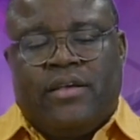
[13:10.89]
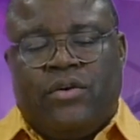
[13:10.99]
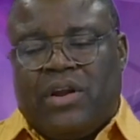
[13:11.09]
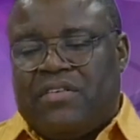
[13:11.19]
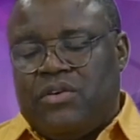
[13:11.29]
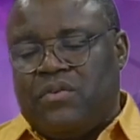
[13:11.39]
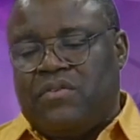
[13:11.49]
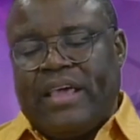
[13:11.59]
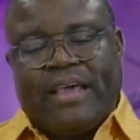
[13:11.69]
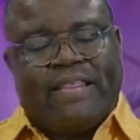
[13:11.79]
whatever you
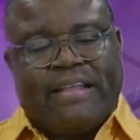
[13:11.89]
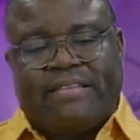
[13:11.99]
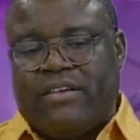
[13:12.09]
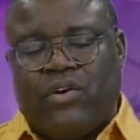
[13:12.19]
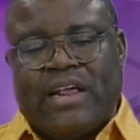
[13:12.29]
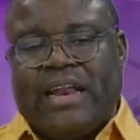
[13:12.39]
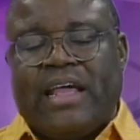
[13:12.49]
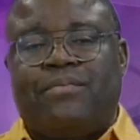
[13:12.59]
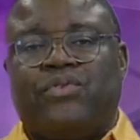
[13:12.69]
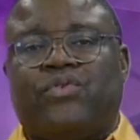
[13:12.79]
think that God can
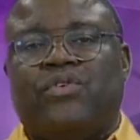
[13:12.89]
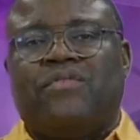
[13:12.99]
help you to.